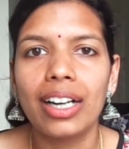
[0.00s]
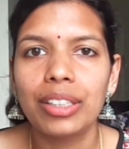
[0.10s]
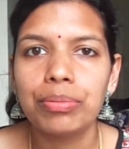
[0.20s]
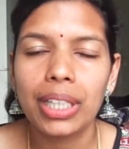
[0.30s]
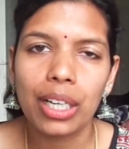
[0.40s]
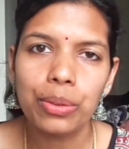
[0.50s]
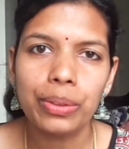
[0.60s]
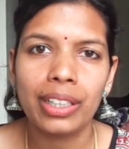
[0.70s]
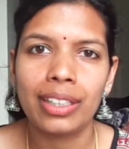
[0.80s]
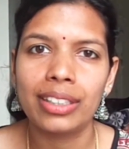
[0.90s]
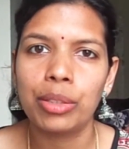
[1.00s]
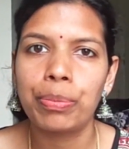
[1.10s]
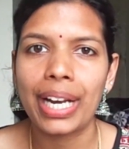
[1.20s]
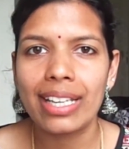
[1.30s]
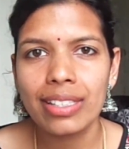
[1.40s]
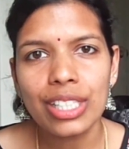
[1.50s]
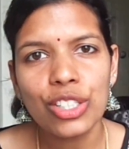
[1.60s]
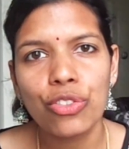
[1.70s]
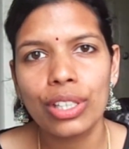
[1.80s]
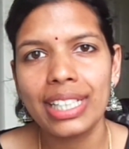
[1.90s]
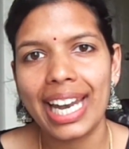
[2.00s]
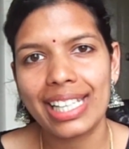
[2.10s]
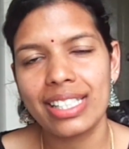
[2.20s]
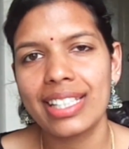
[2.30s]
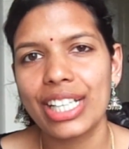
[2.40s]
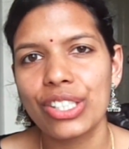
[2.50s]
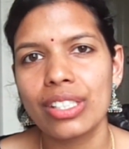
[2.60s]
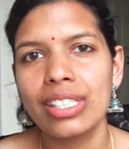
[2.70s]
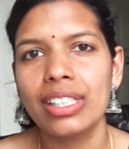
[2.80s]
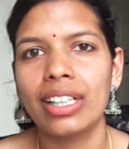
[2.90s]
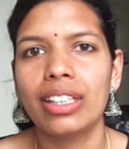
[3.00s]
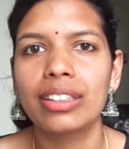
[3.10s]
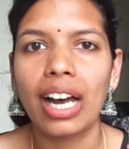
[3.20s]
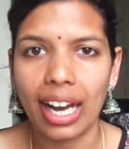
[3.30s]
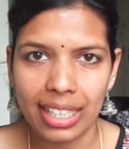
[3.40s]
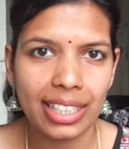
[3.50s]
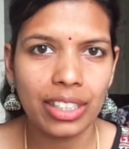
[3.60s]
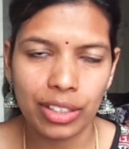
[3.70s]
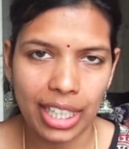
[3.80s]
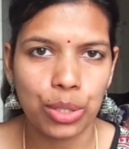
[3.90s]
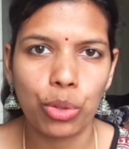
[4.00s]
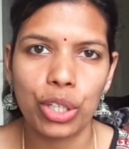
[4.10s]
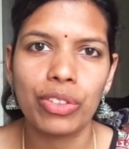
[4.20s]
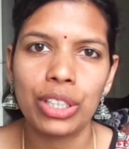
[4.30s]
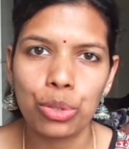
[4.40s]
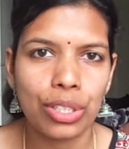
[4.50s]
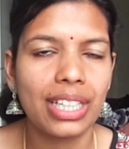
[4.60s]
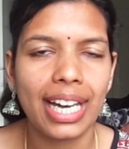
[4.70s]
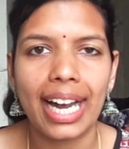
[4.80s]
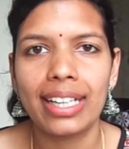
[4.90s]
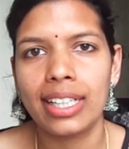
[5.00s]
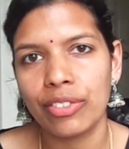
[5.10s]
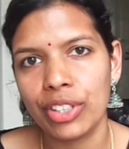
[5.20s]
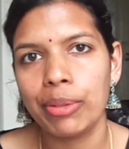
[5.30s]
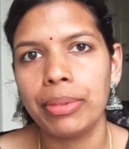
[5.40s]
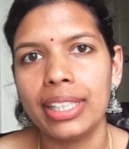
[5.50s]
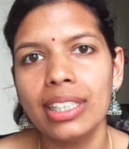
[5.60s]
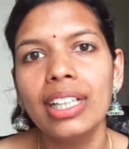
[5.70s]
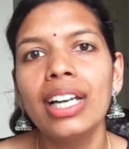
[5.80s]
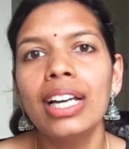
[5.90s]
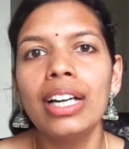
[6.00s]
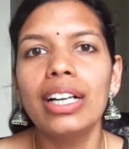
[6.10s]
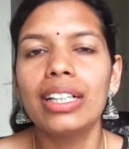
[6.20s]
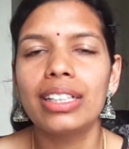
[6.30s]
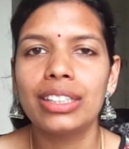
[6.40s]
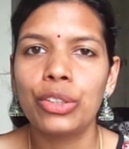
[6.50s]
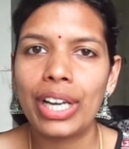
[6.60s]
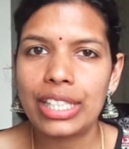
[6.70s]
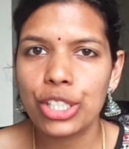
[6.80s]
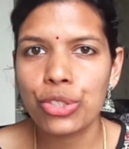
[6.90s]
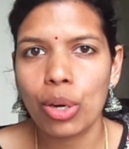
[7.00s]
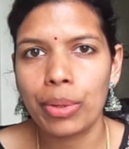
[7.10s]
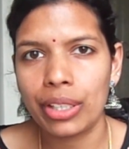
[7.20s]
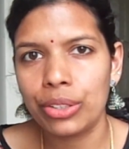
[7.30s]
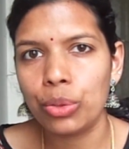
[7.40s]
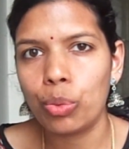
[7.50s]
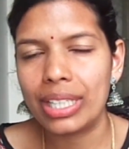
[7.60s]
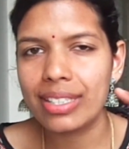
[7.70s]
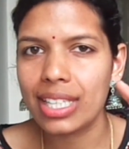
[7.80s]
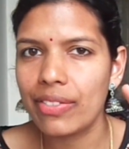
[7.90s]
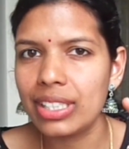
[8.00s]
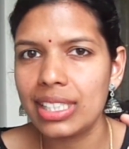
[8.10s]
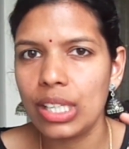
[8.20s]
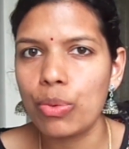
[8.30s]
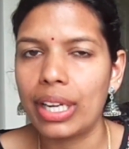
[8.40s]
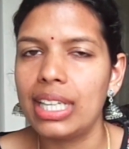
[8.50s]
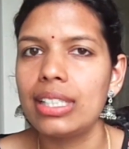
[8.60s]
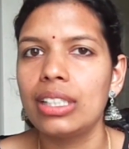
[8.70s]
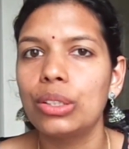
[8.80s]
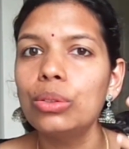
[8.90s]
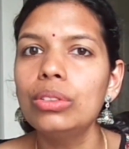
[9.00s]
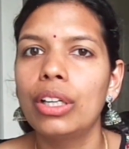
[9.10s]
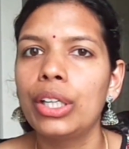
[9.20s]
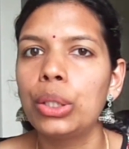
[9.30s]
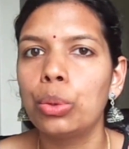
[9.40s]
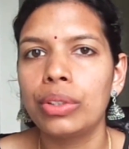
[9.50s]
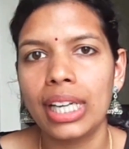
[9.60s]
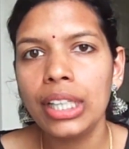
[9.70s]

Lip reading: Now the prices for the AC section, the thali, that's what we usually had at every meal, ranges from around 170, 180 to 210,